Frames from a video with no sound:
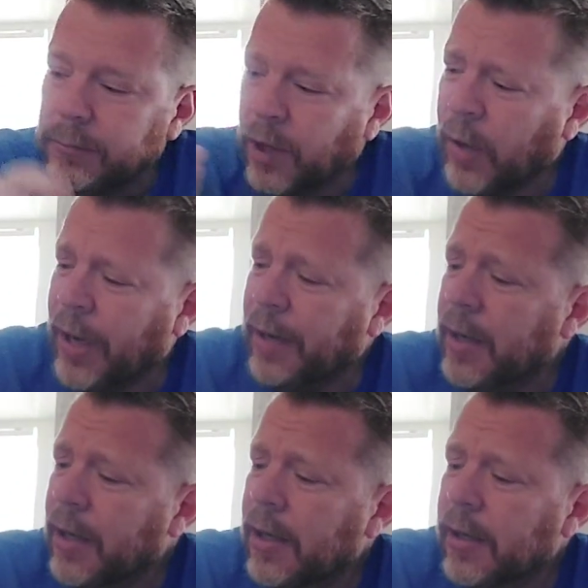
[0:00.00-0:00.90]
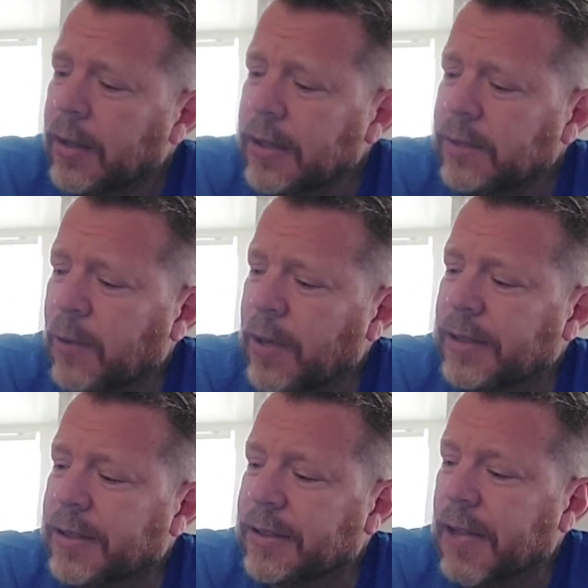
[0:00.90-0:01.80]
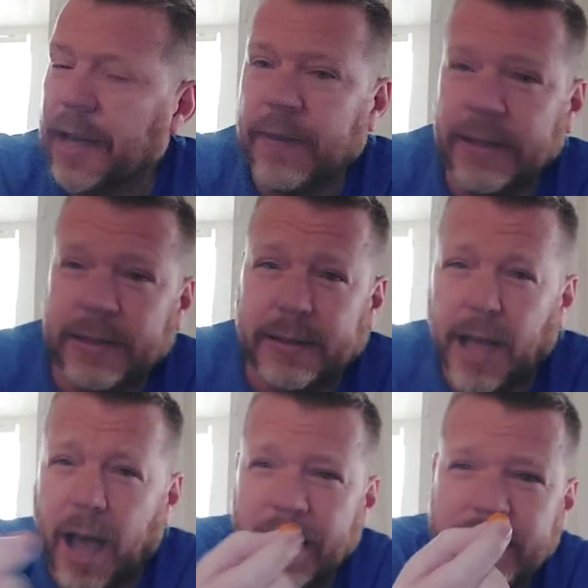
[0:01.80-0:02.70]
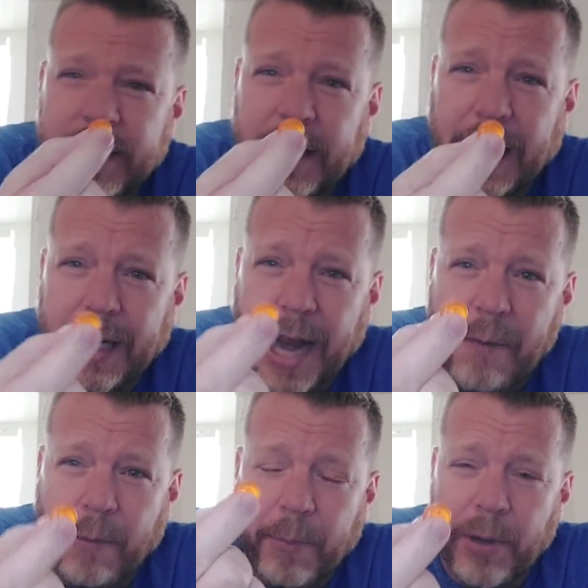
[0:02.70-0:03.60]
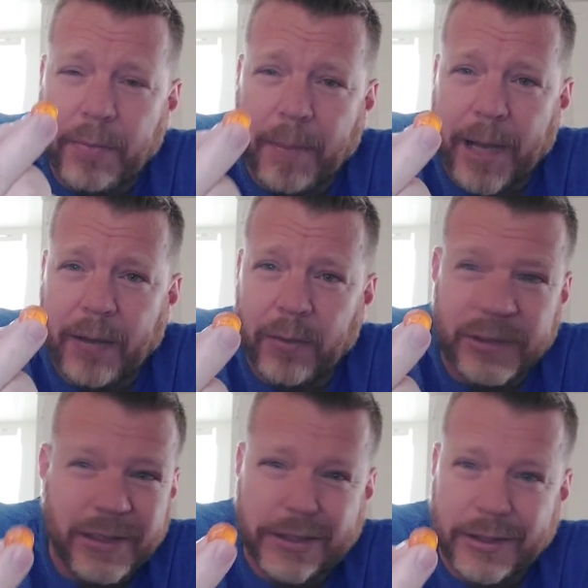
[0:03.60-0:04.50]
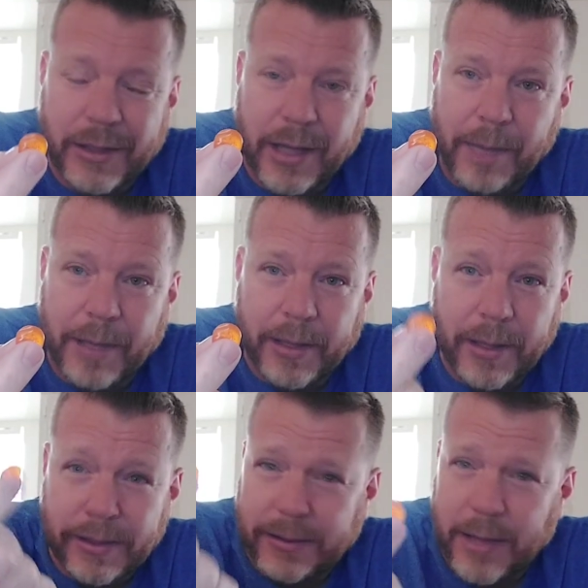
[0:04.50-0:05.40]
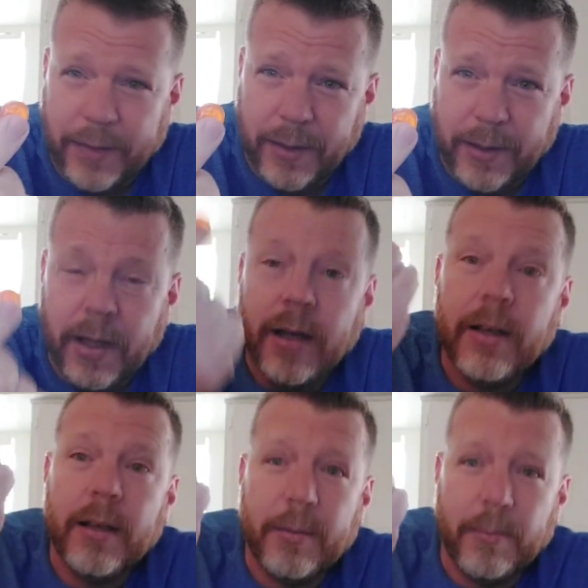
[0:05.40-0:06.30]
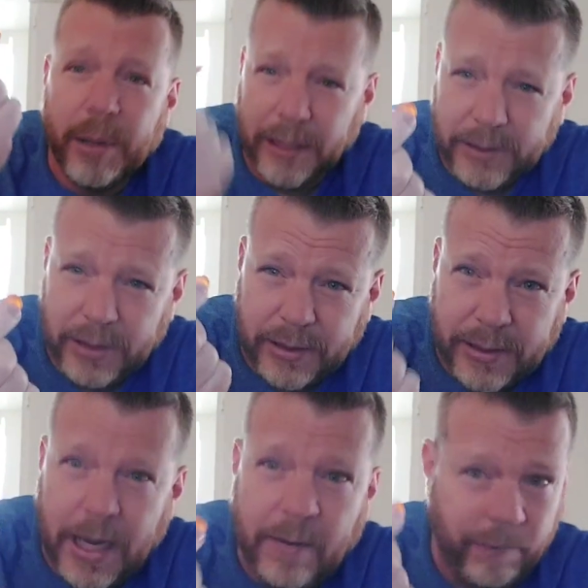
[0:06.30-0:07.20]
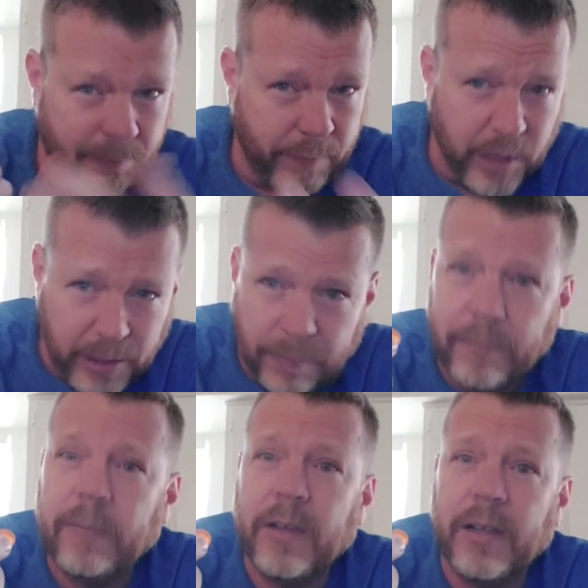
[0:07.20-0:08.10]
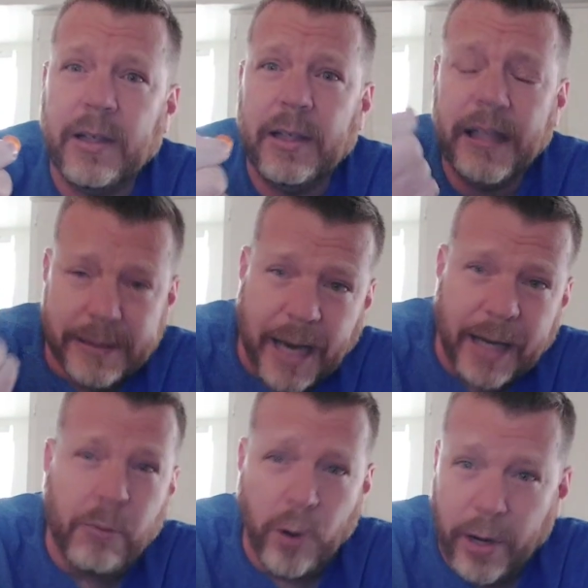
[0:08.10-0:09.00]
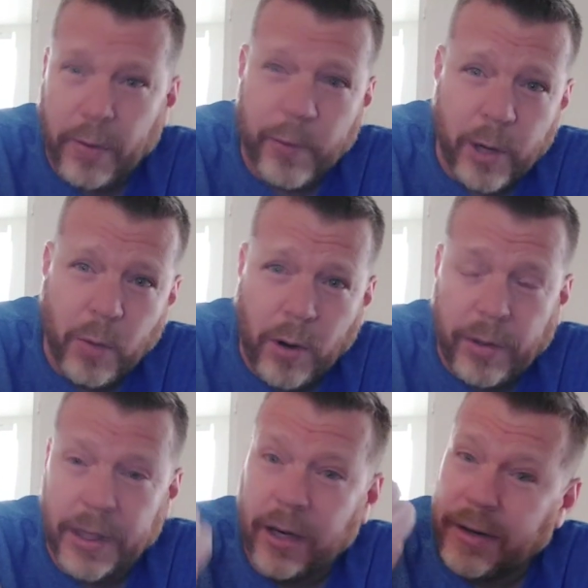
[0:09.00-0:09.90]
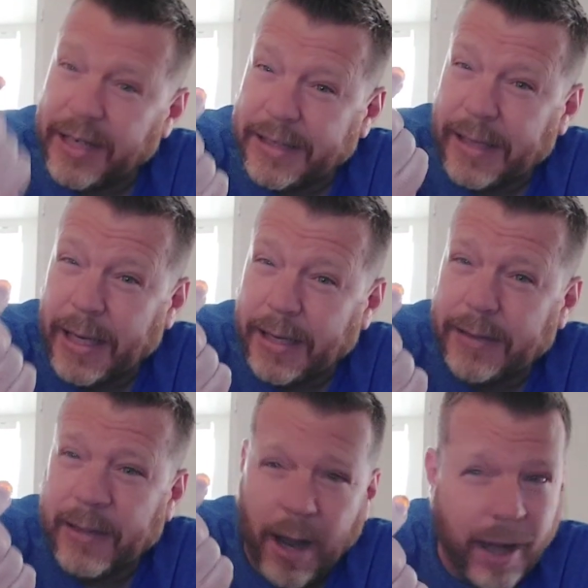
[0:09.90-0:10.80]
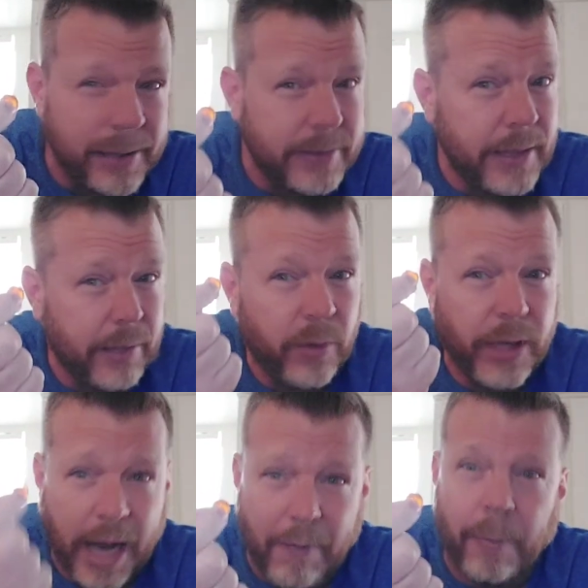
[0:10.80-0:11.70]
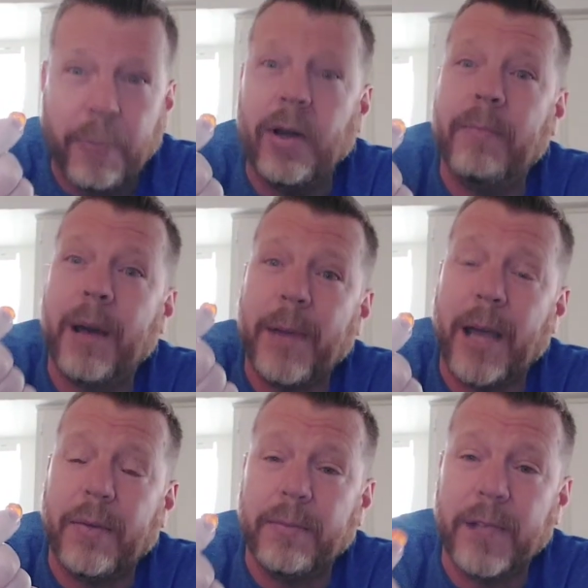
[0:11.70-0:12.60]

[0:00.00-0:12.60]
Okay, let's for instance say this is the hottest thing I could ever put in my mouth, which is just a gummy. It's nothing. But let's just say, let's act like we're in a real world here, and this is the hottest thing we could ever put in my mouth.